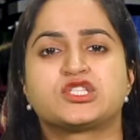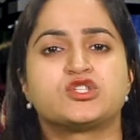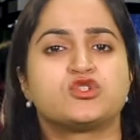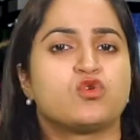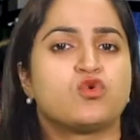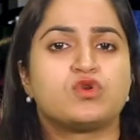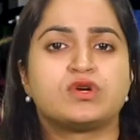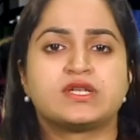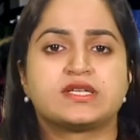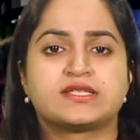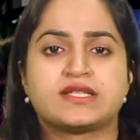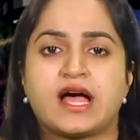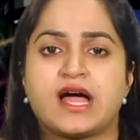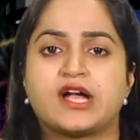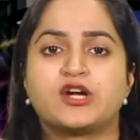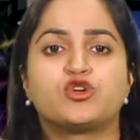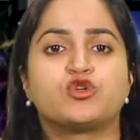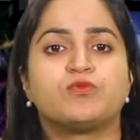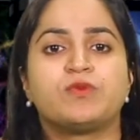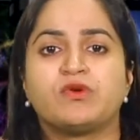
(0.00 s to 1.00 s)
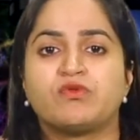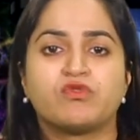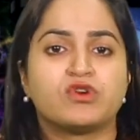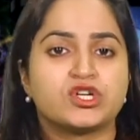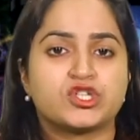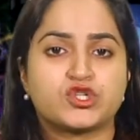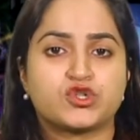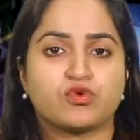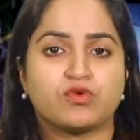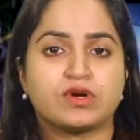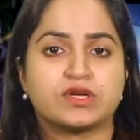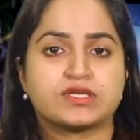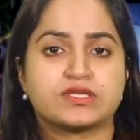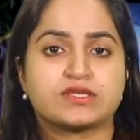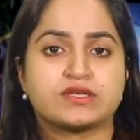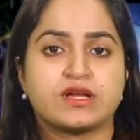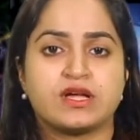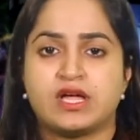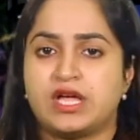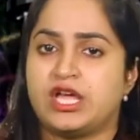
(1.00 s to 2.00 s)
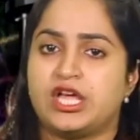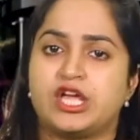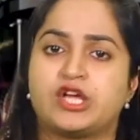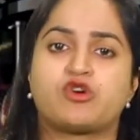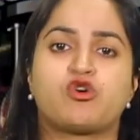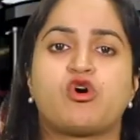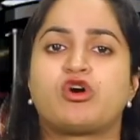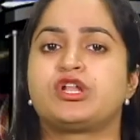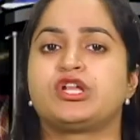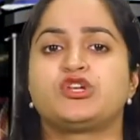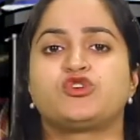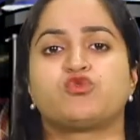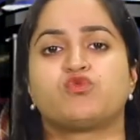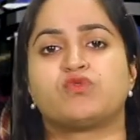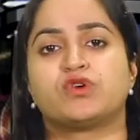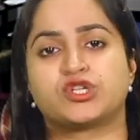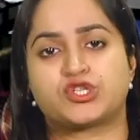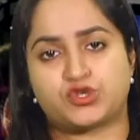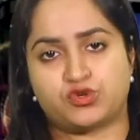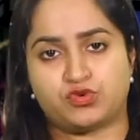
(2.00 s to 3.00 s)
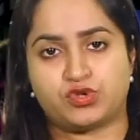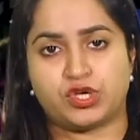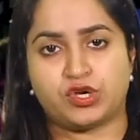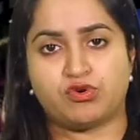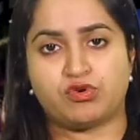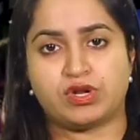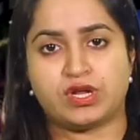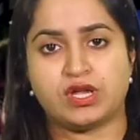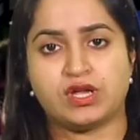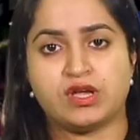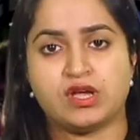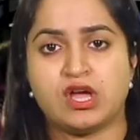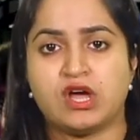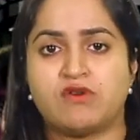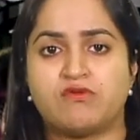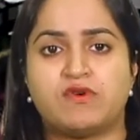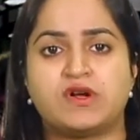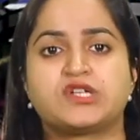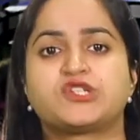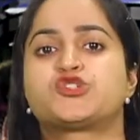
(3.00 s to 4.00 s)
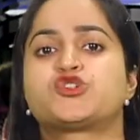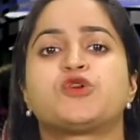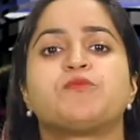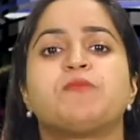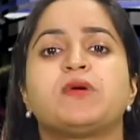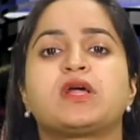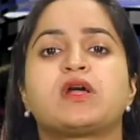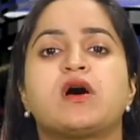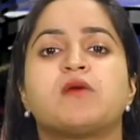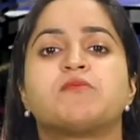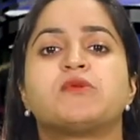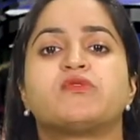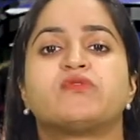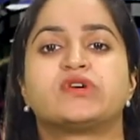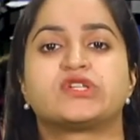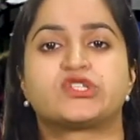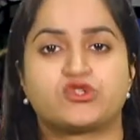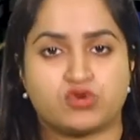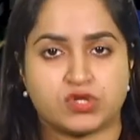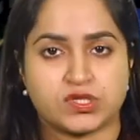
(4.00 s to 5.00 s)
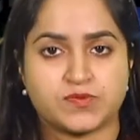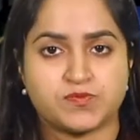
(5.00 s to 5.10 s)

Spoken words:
no desire to be virtuous? According to virtue theory, one should become a virtuous